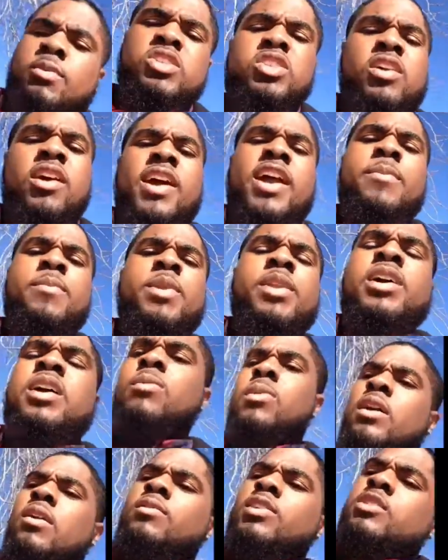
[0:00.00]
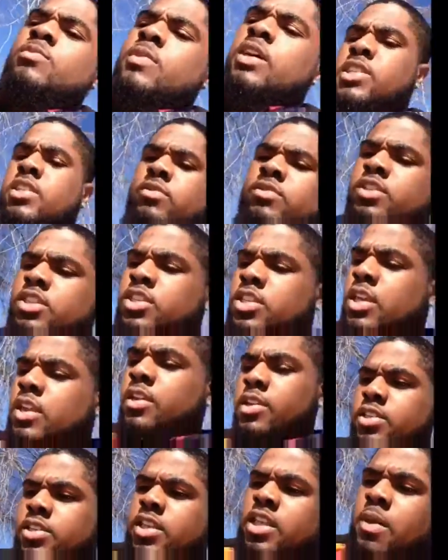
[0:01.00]
I'm sorry I haven't been uploading as much on this
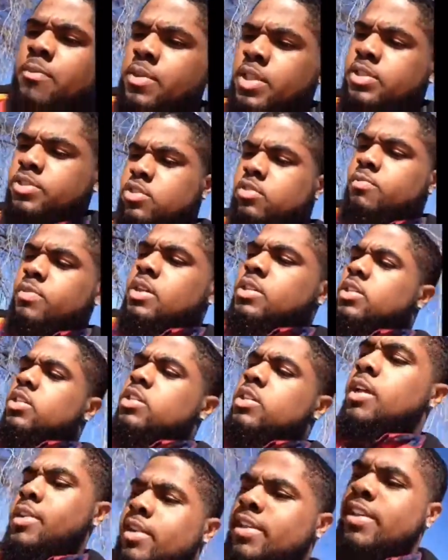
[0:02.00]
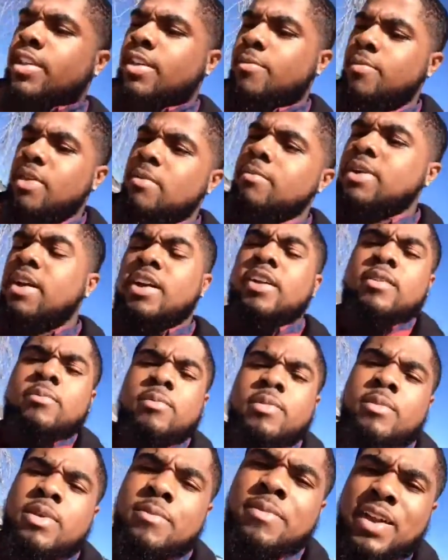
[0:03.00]
channel. Because I've been too busy trying to get me and
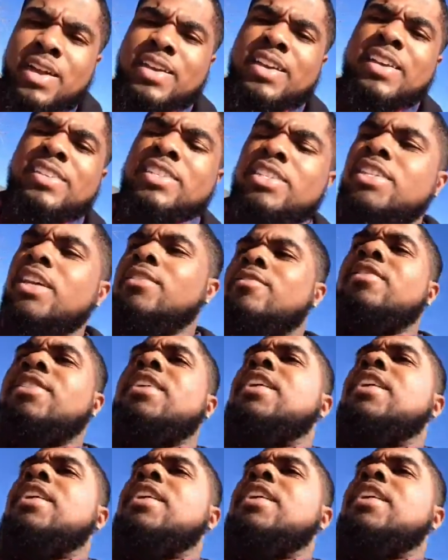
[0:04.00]
my cousin's channel